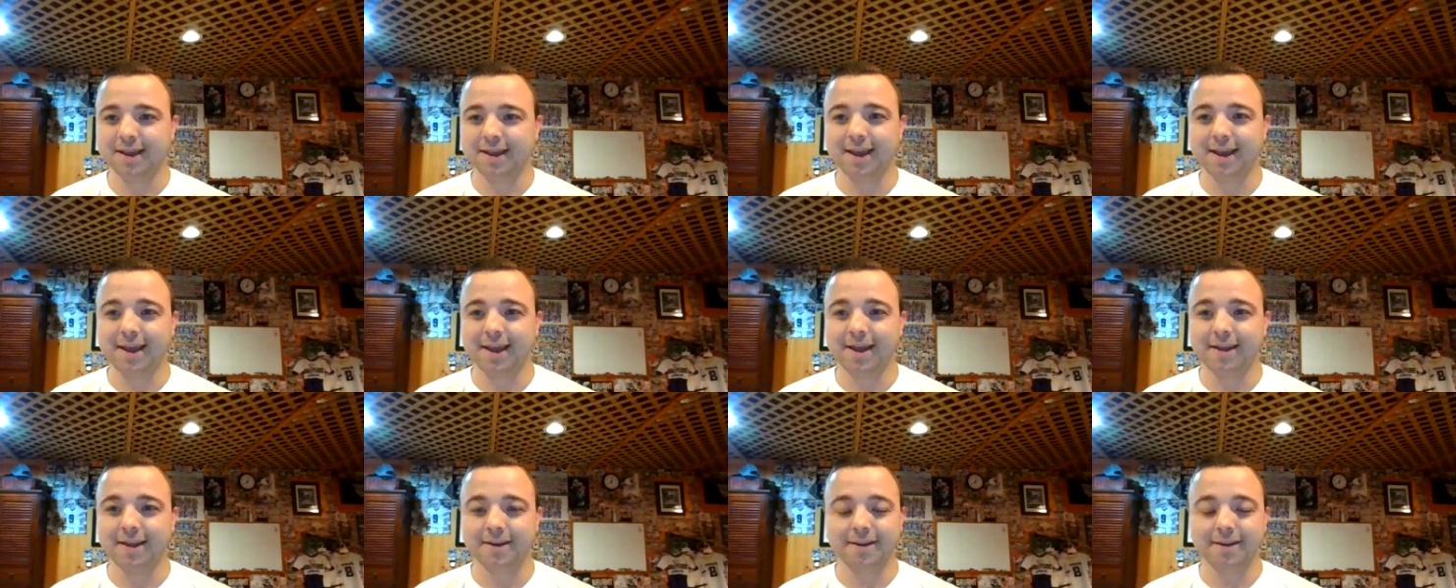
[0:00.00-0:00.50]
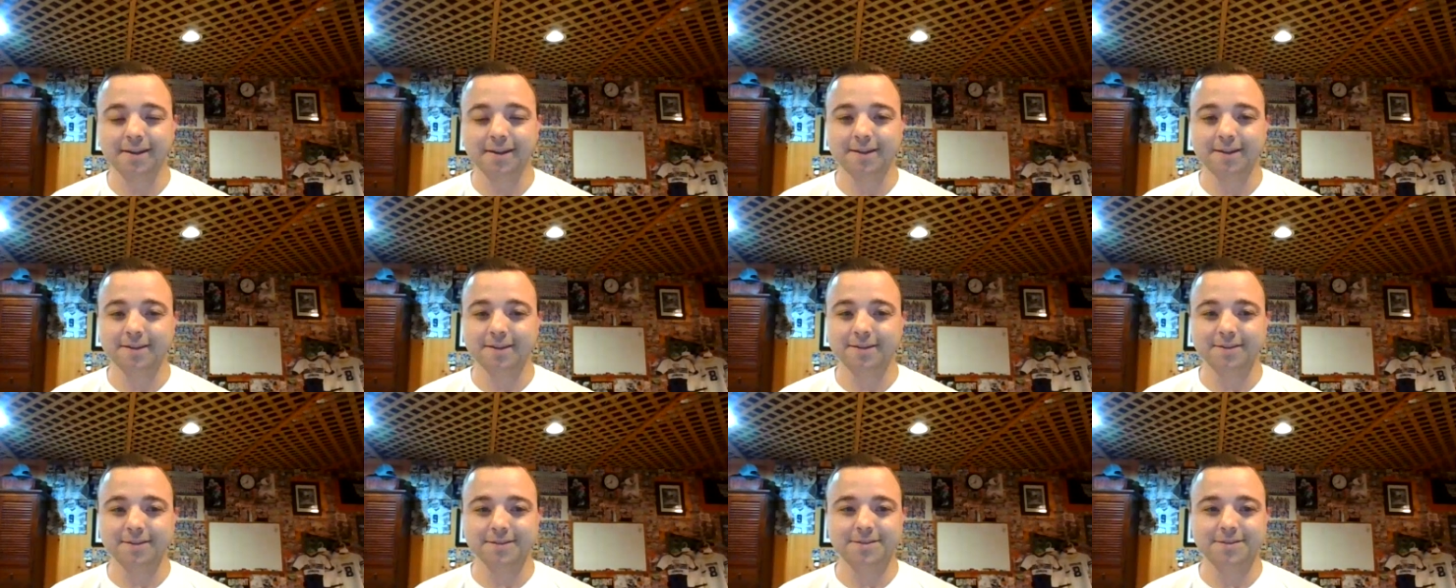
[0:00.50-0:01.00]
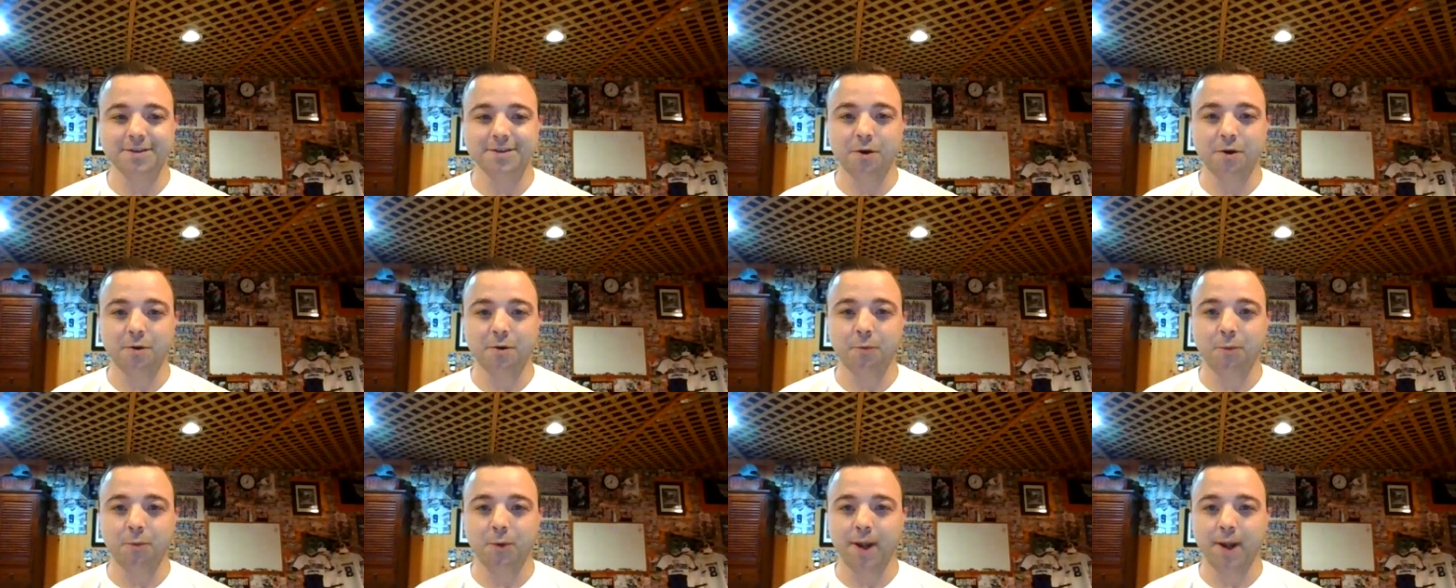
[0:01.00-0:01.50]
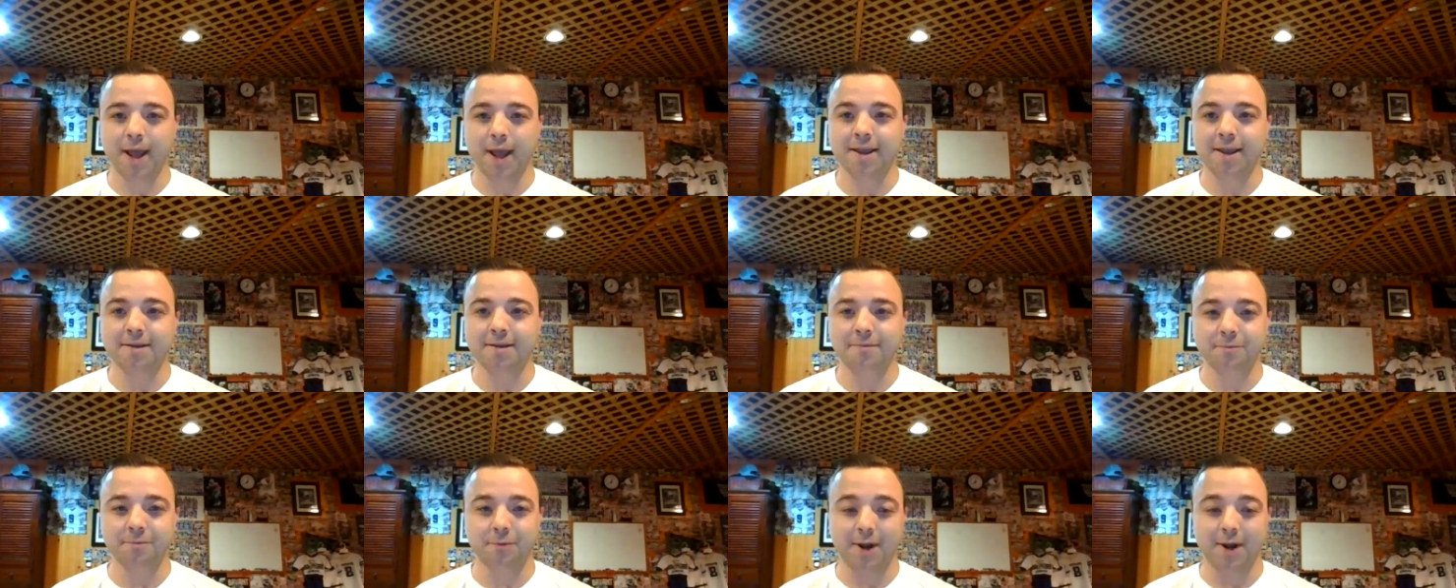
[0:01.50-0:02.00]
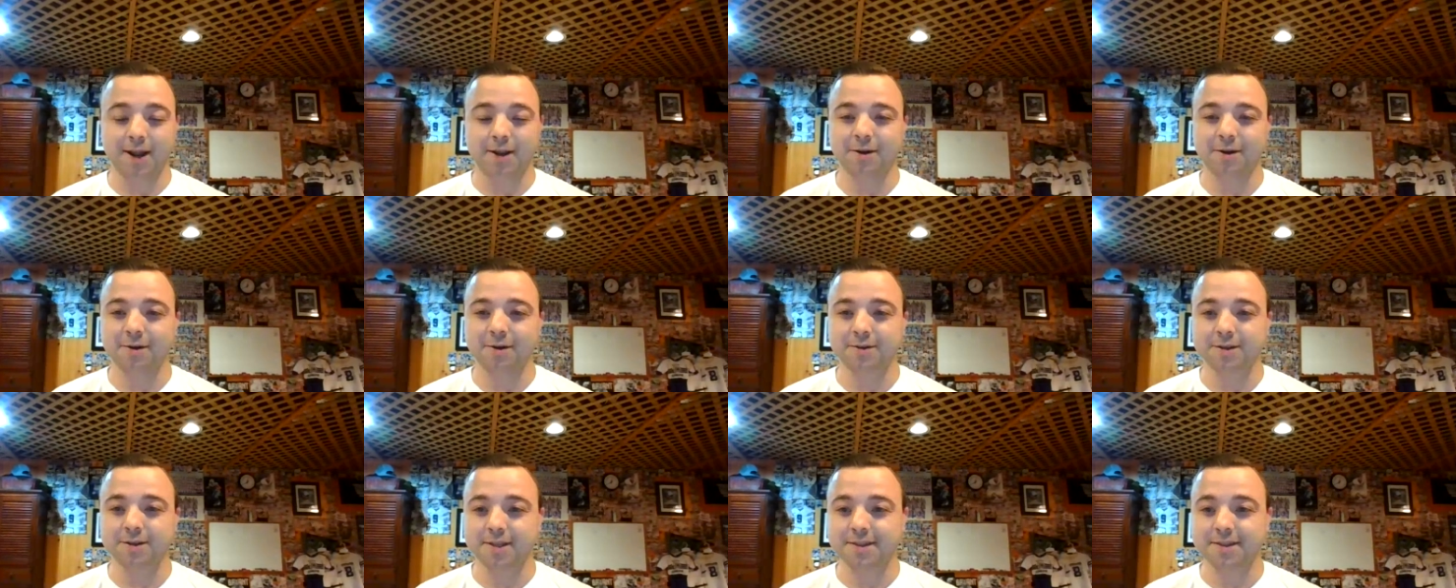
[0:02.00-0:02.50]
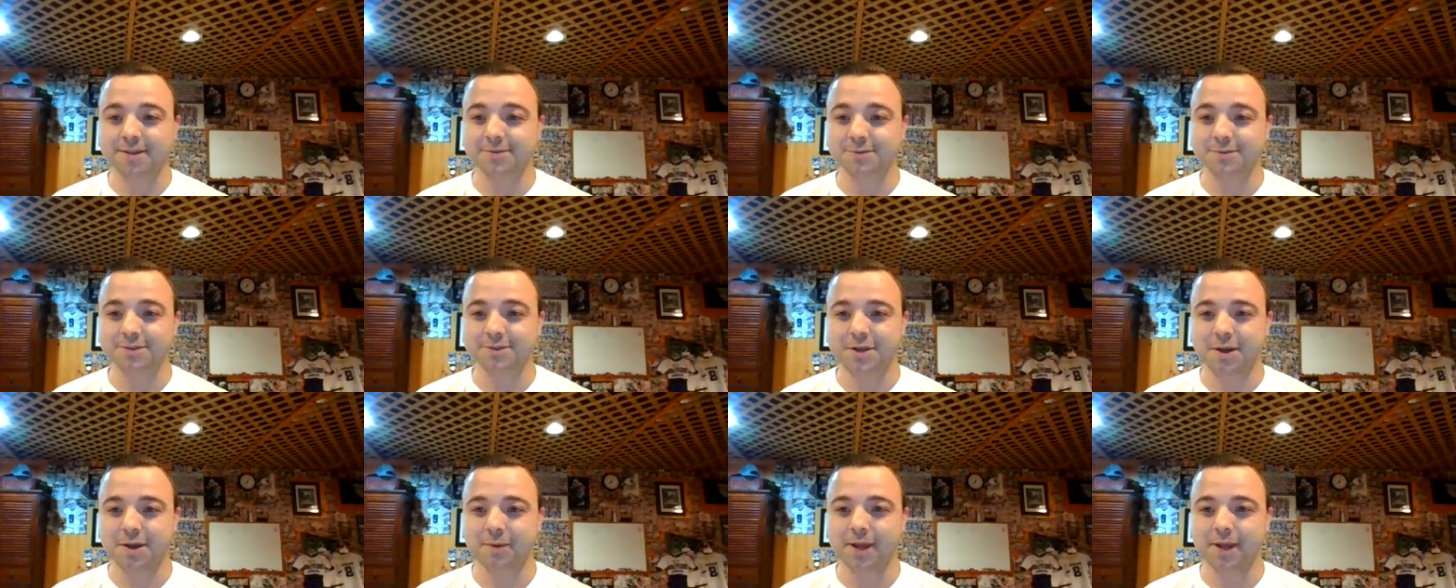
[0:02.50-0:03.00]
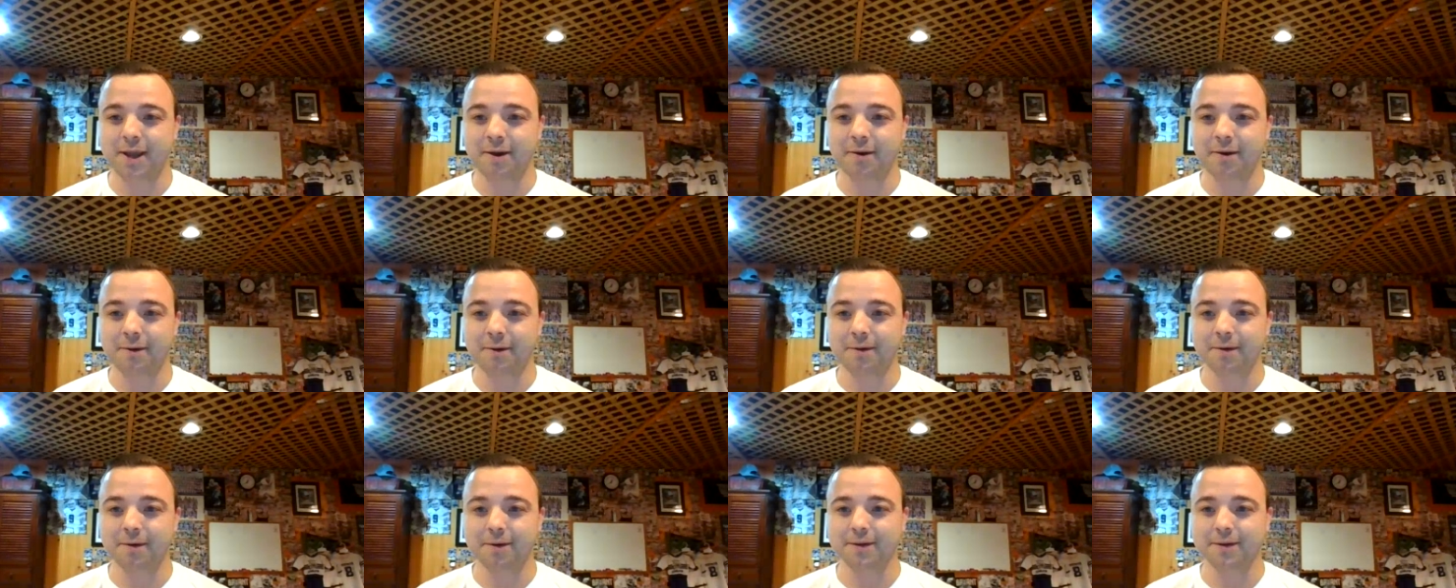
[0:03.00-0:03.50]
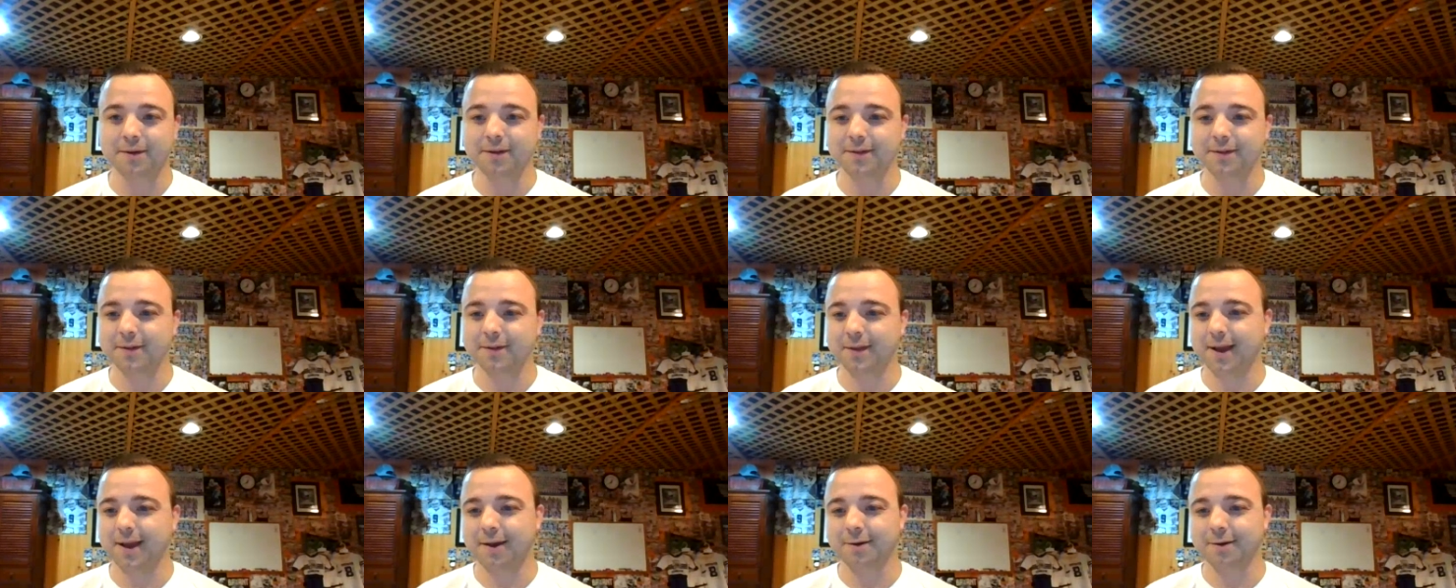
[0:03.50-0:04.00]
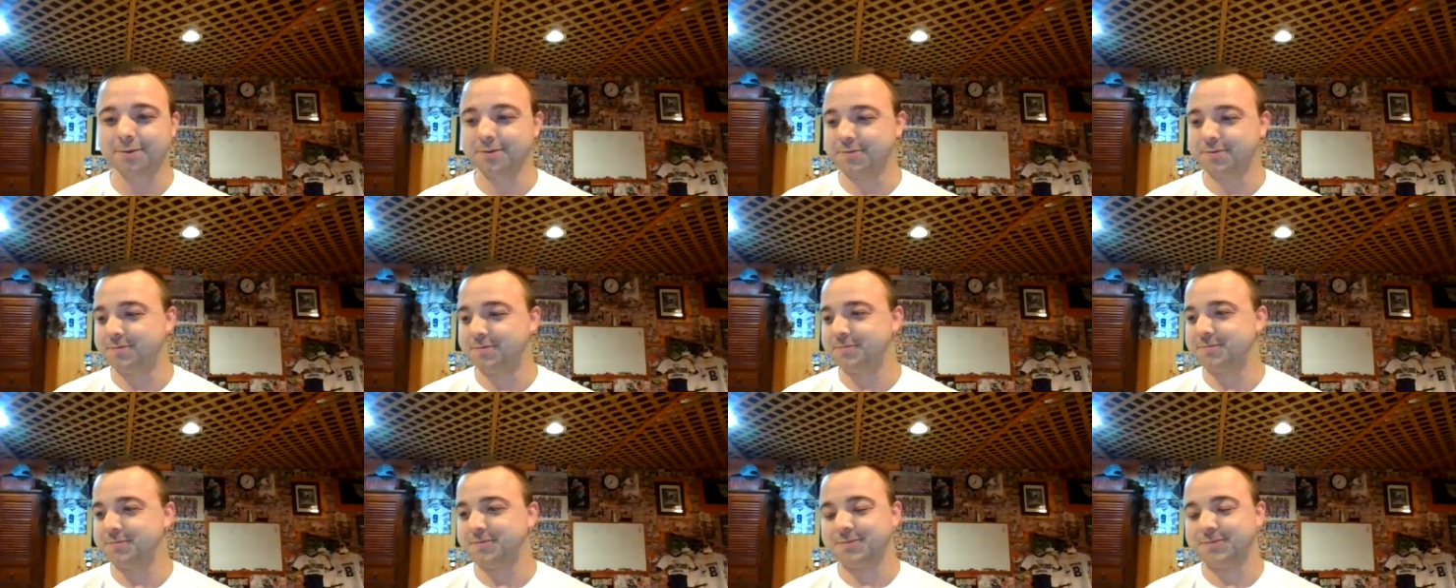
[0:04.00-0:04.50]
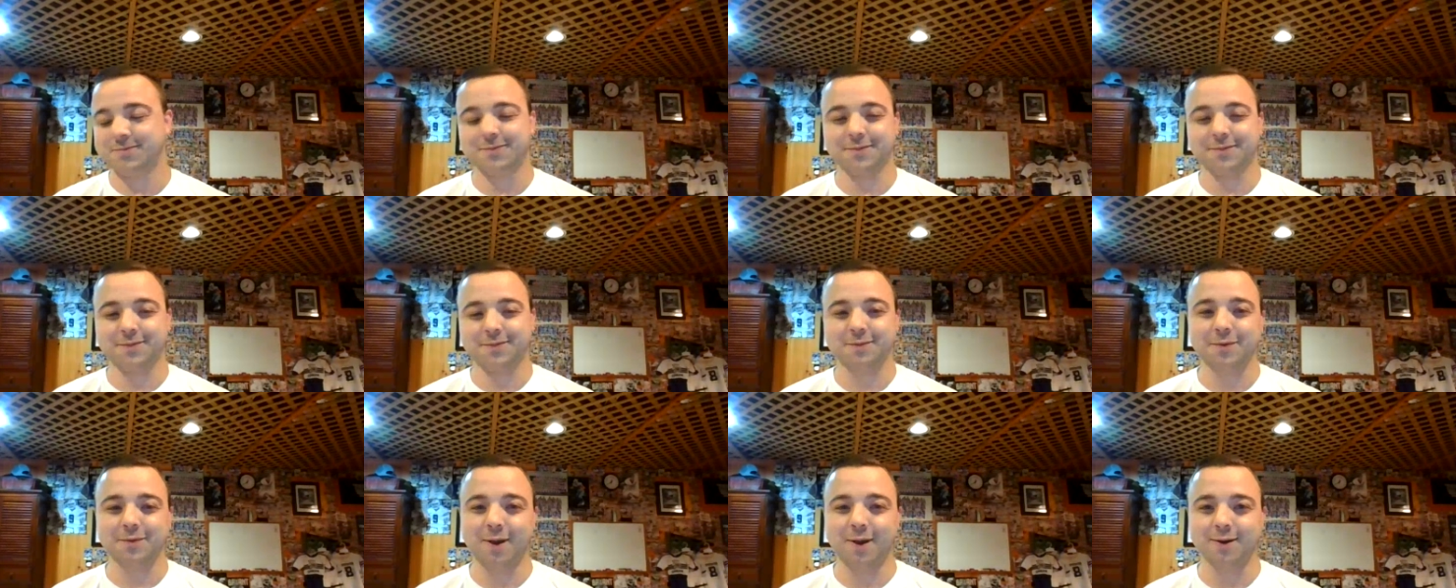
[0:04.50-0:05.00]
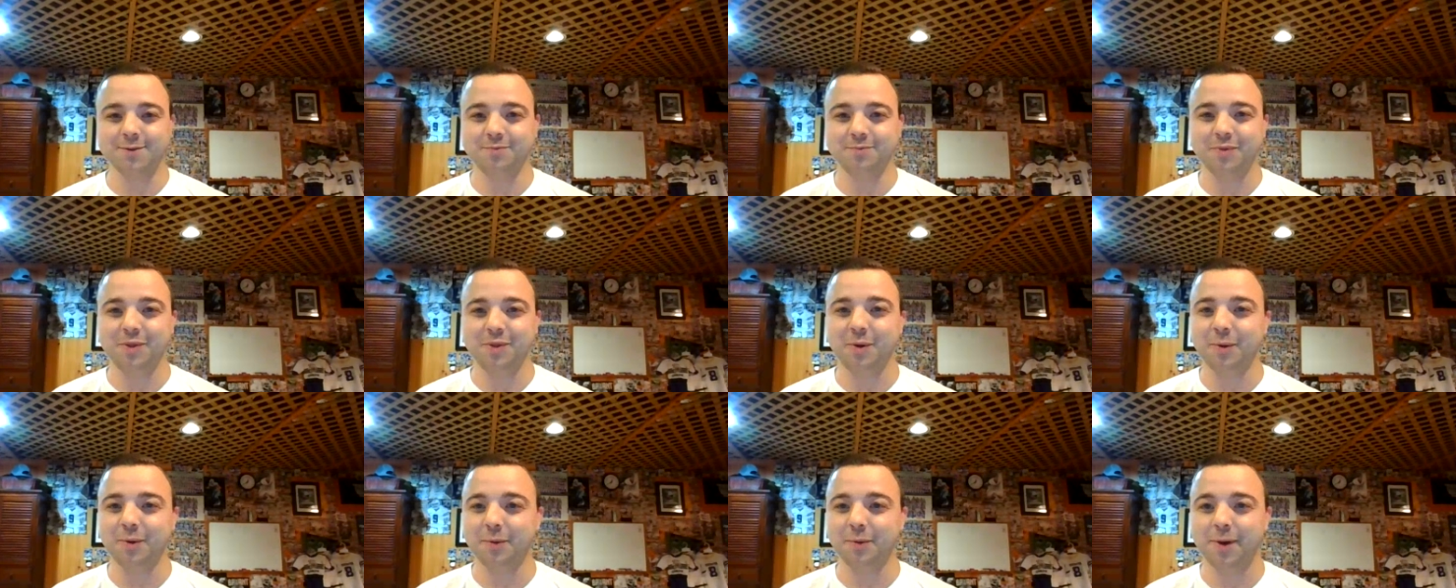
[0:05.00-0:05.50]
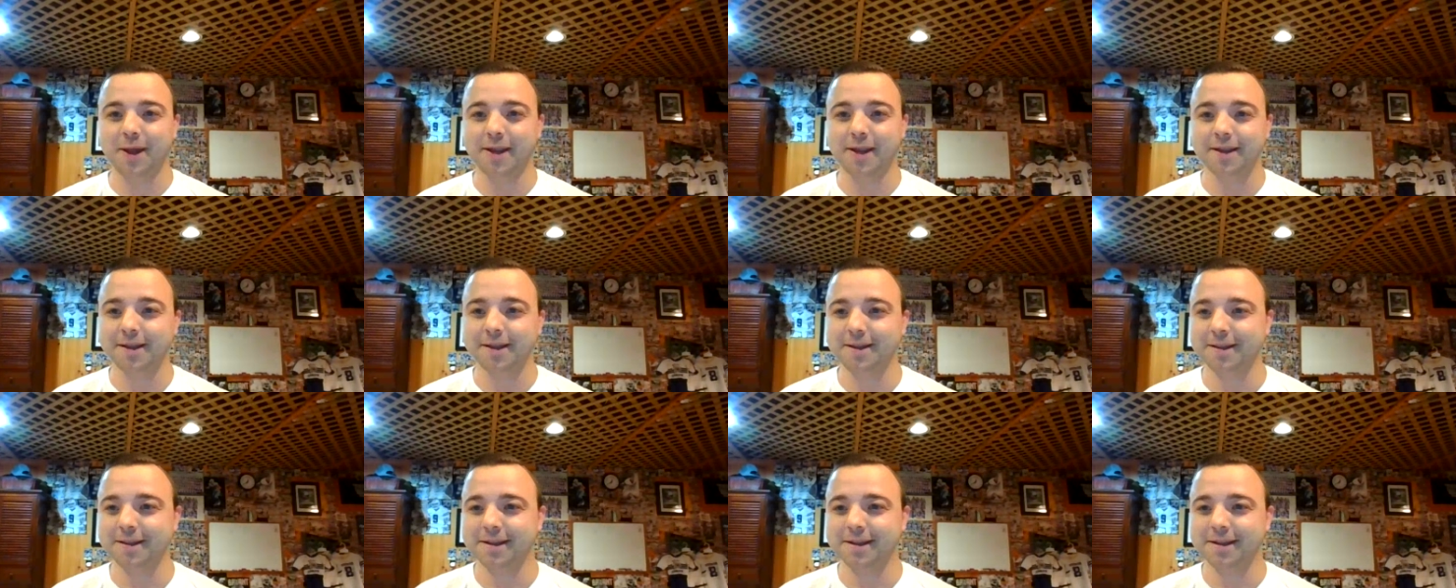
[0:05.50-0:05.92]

And so when I, when I heard that this was coming out, I was, I was blown away.